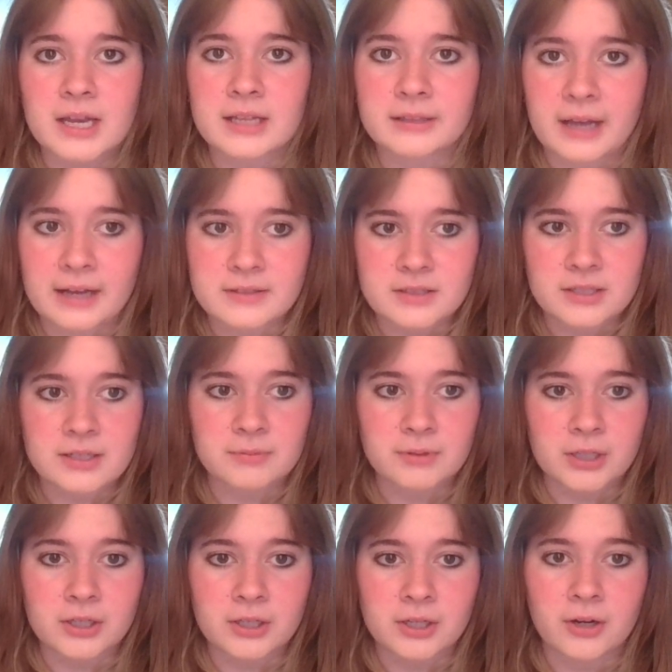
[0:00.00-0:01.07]
and lastly, we're
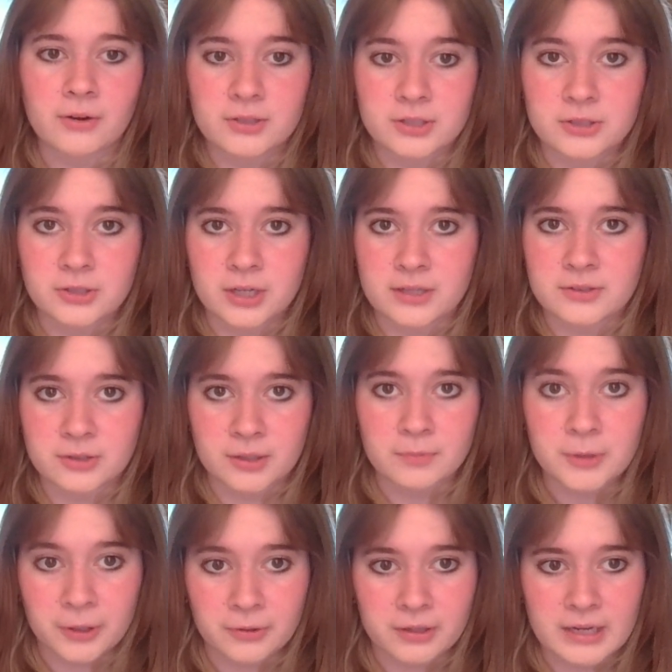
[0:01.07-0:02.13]
going to go into
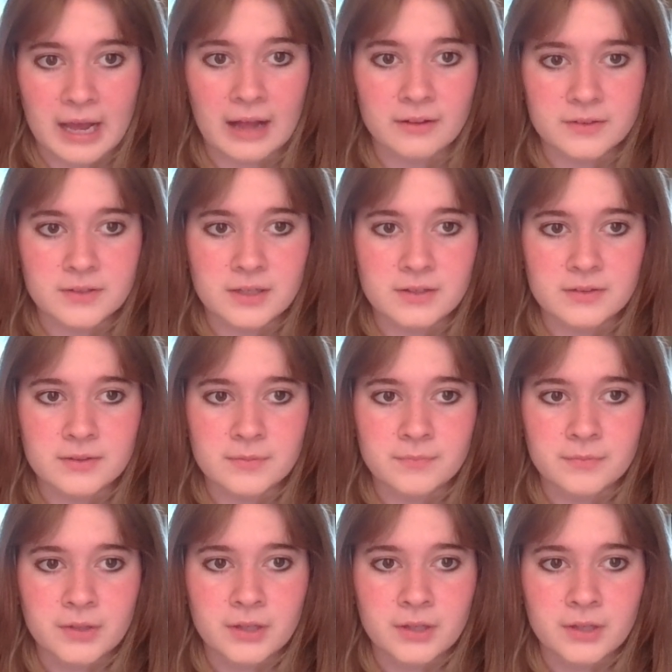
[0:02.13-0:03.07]
transcriptome analysis.